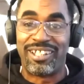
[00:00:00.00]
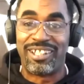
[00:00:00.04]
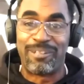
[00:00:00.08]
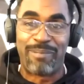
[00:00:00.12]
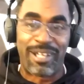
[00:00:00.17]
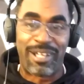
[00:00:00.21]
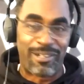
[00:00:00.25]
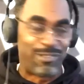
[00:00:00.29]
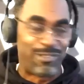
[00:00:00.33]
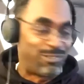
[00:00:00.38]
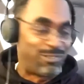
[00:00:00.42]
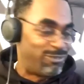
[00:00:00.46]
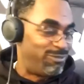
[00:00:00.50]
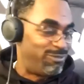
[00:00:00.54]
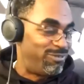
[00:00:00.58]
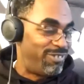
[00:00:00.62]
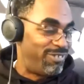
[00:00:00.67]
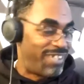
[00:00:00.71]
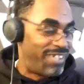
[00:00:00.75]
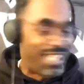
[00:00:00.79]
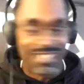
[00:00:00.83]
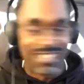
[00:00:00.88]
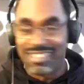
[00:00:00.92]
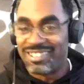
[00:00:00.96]
Ain't nobody gonna do
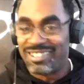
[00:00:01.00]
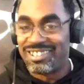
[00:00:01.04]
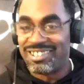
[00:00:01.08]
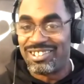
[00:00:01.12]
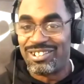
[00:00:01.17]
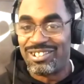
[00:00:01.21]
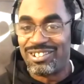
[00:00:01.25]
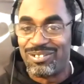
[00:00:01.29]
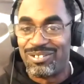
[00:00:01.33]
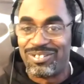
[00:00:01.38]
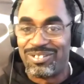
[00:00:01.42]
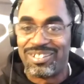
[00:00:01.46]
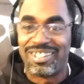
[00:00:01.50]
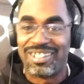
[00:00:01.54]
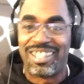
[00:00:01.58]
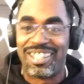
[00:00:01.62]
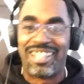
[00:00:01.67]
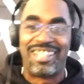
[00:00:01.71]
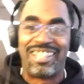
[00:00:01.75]
nothing to you.